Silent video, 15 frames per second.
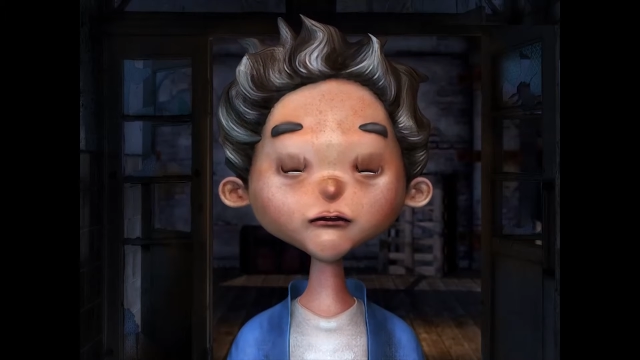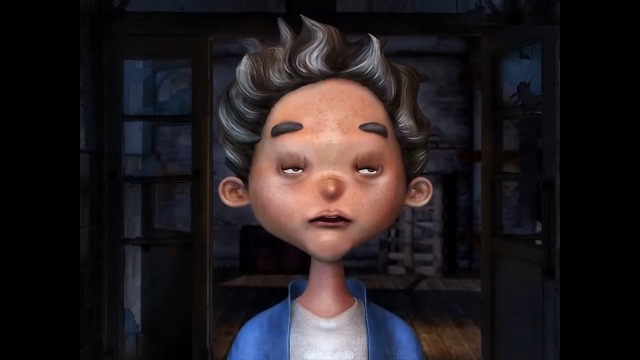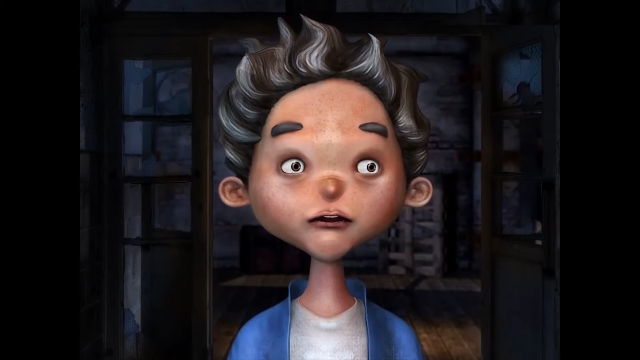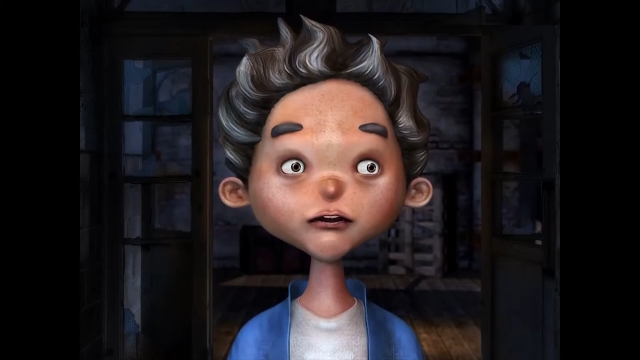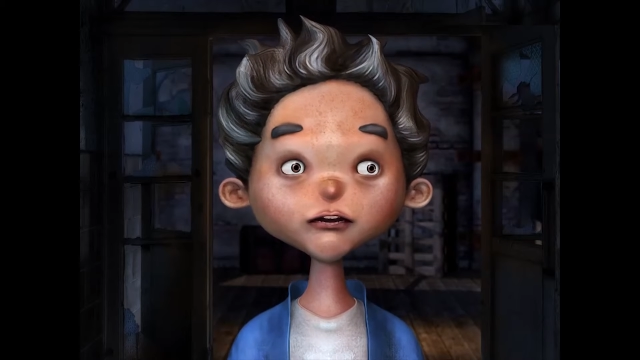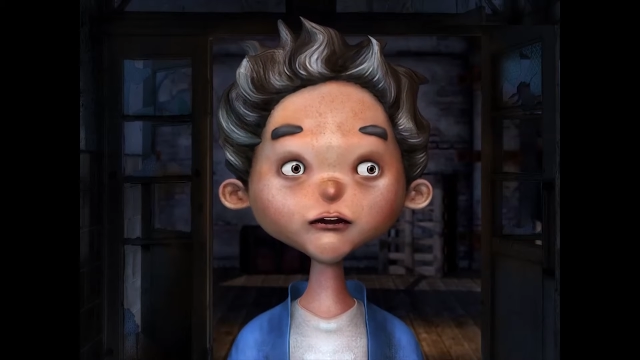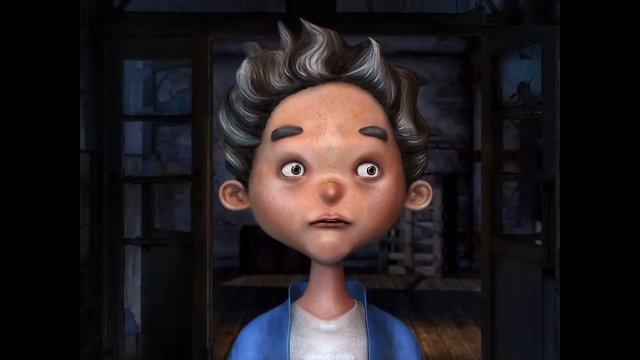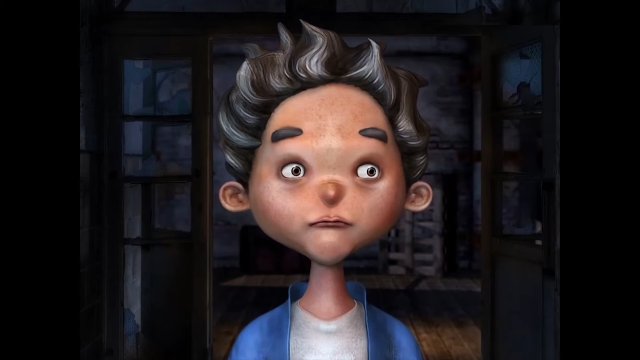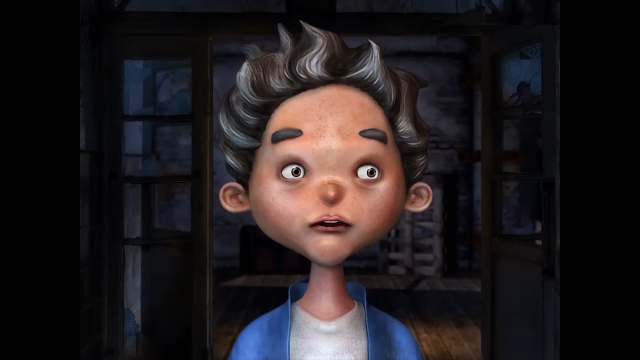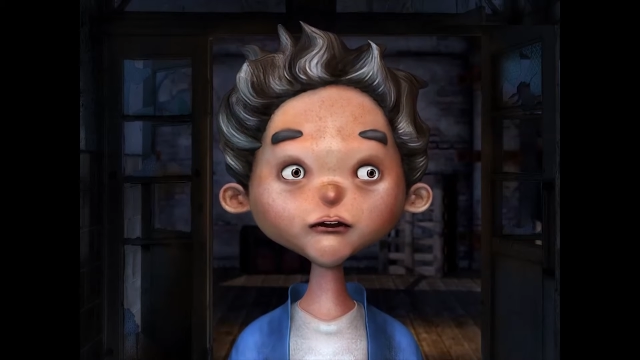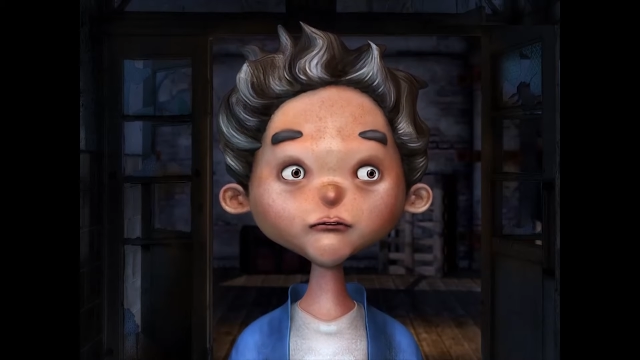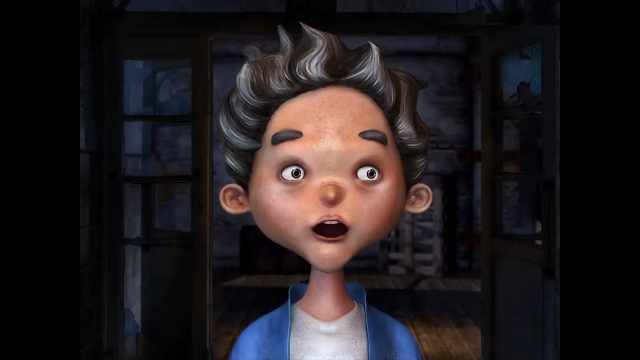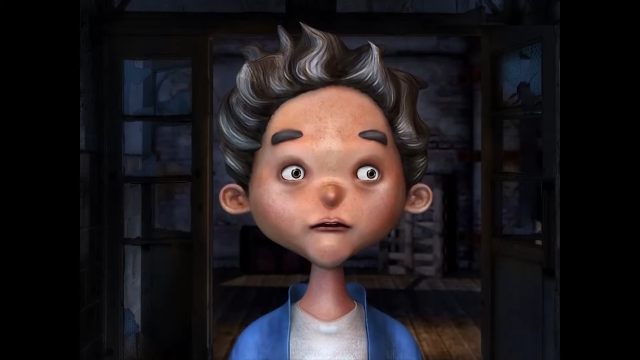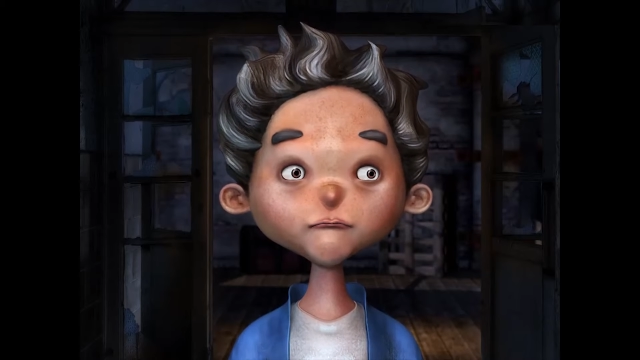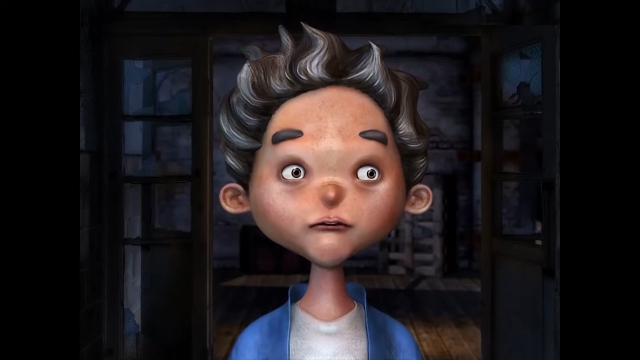"See the
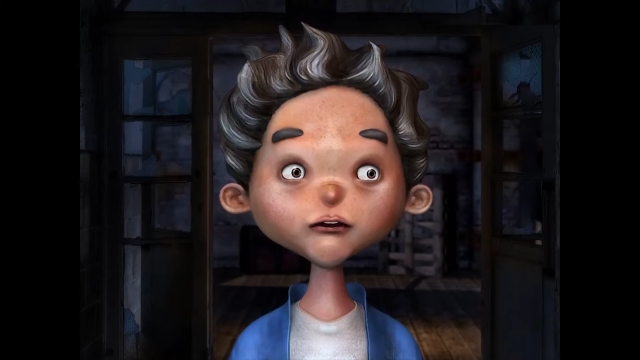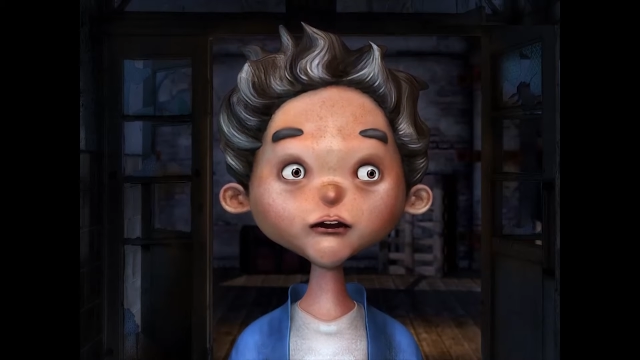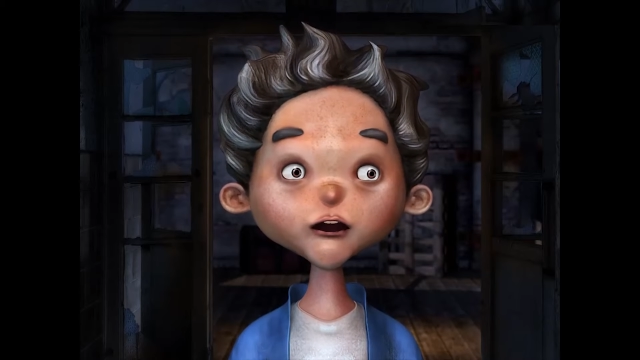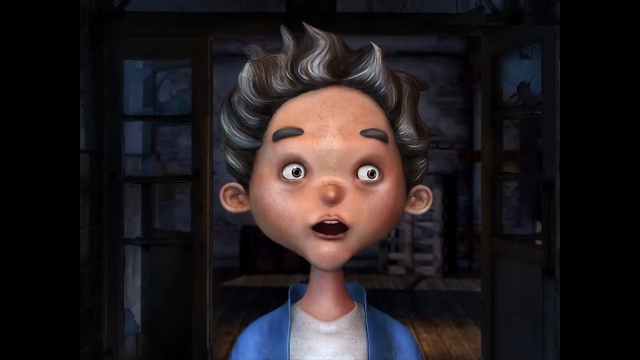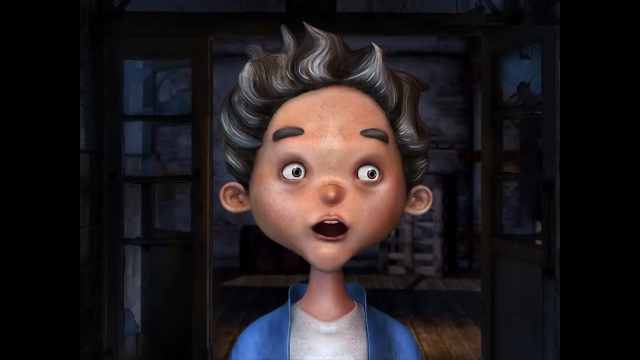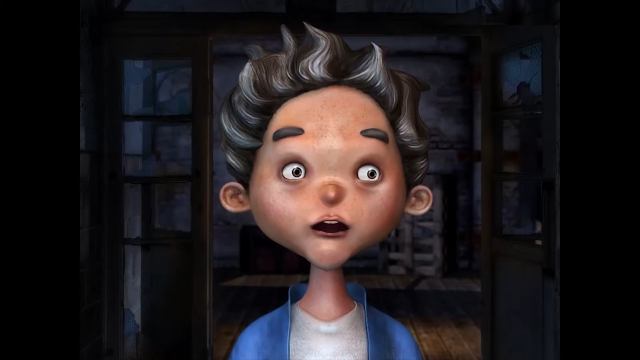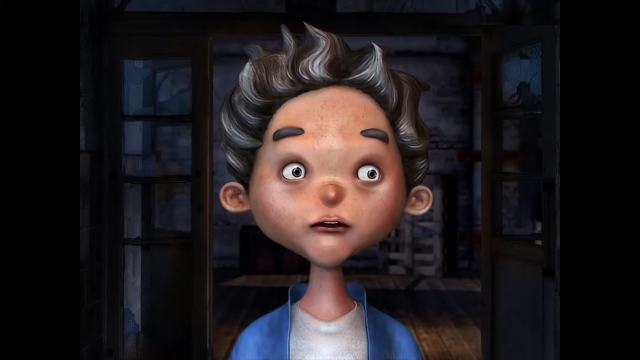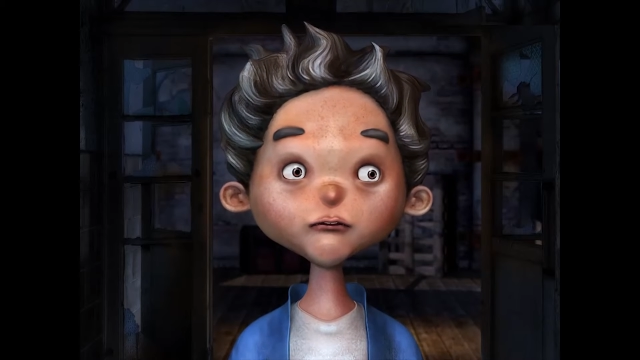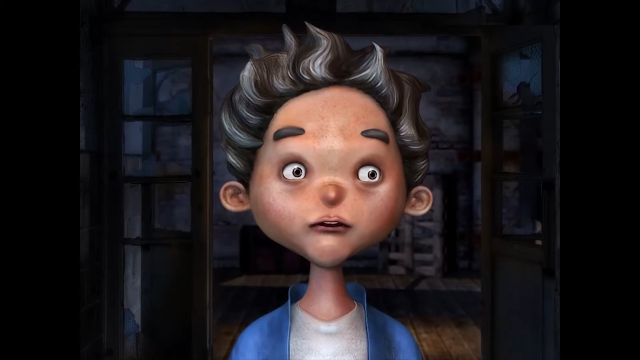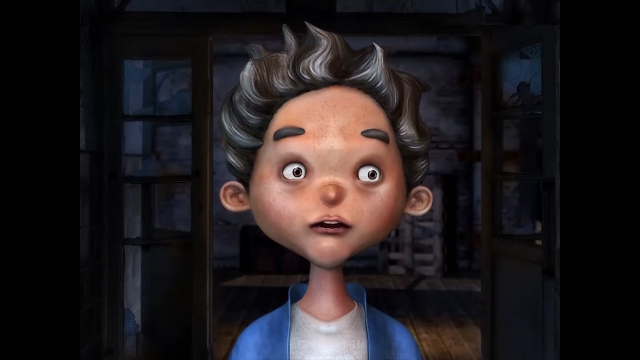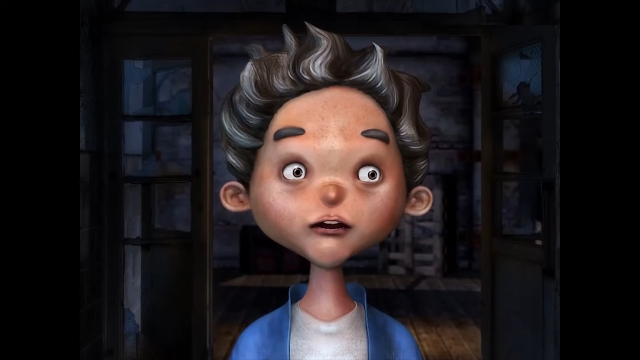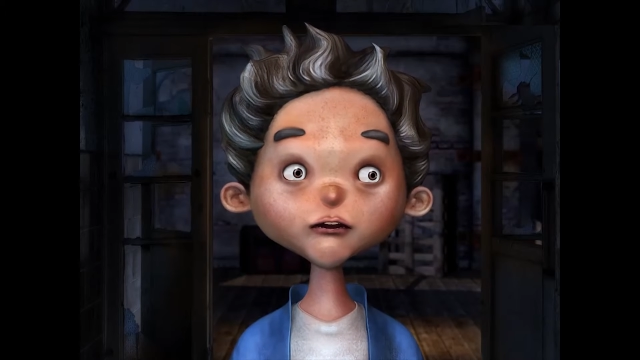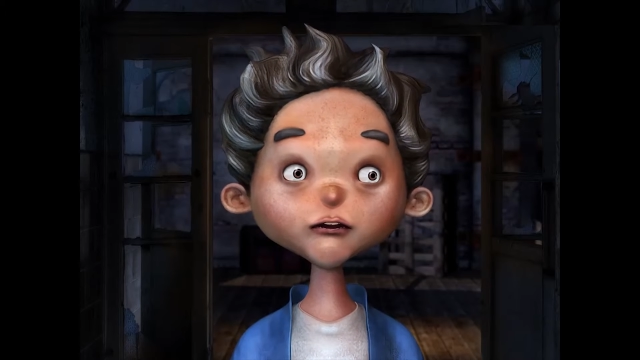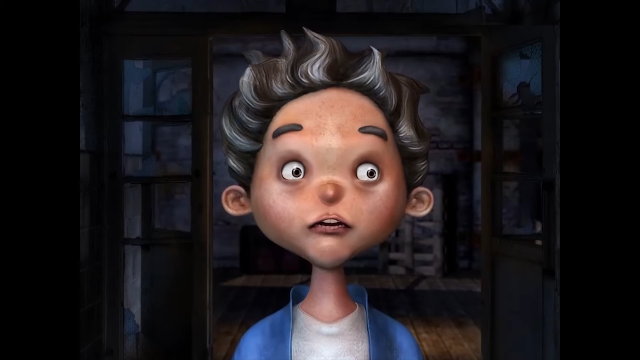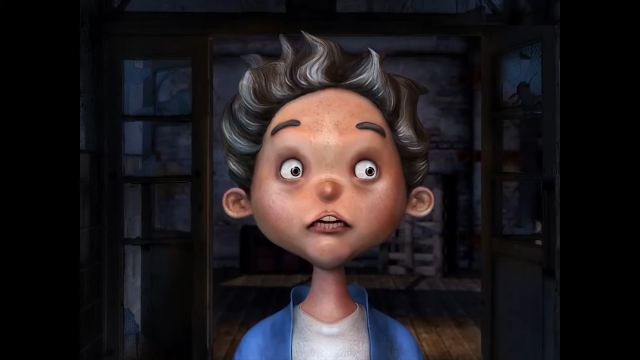golden bough on
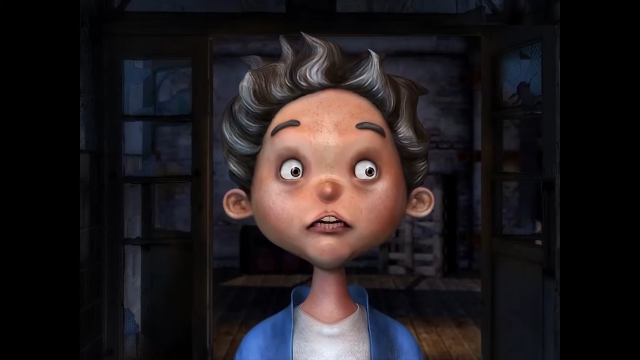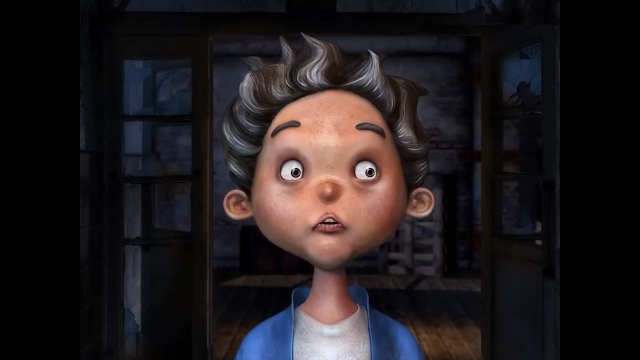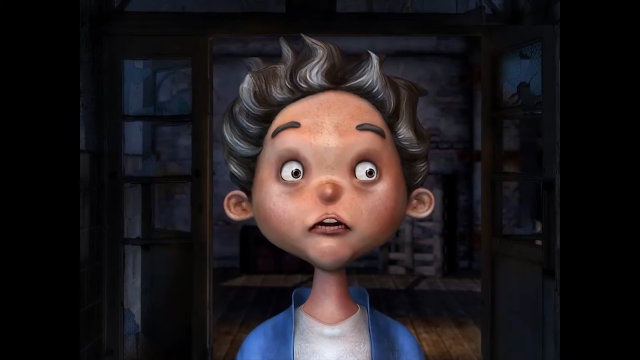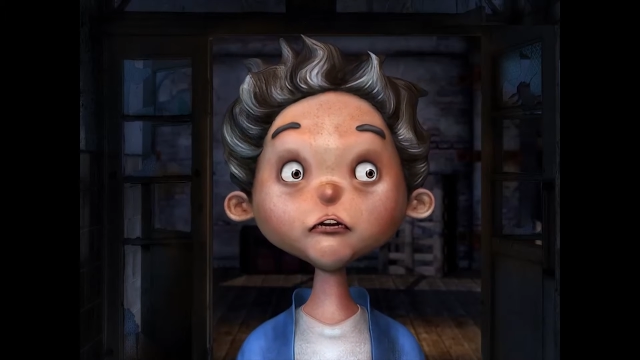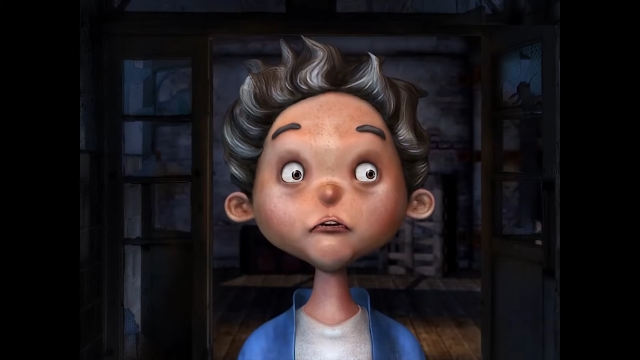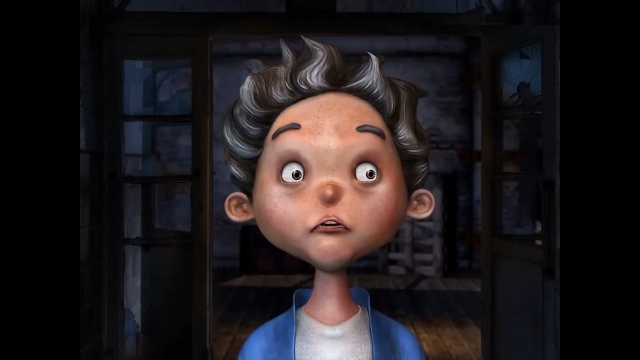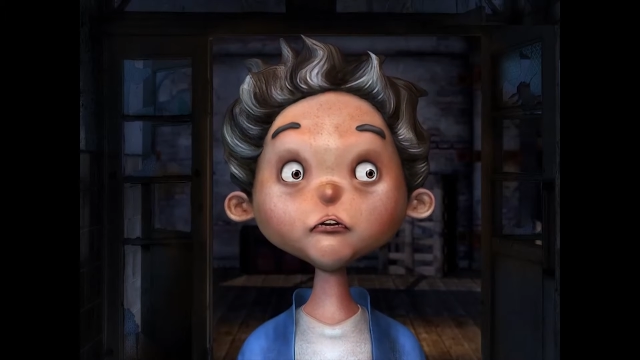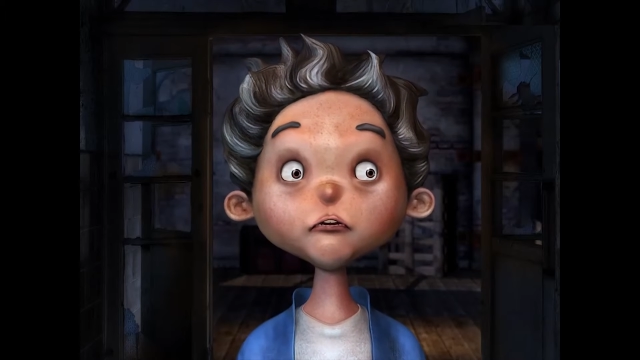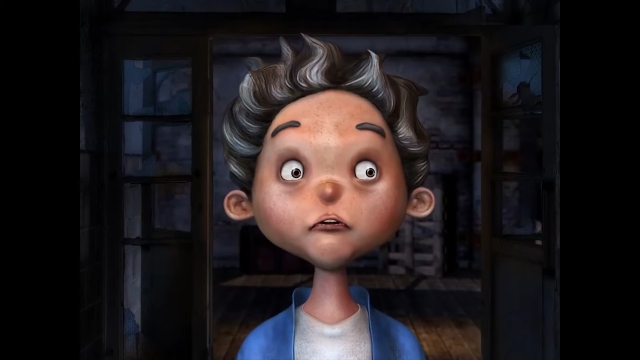yonder tree,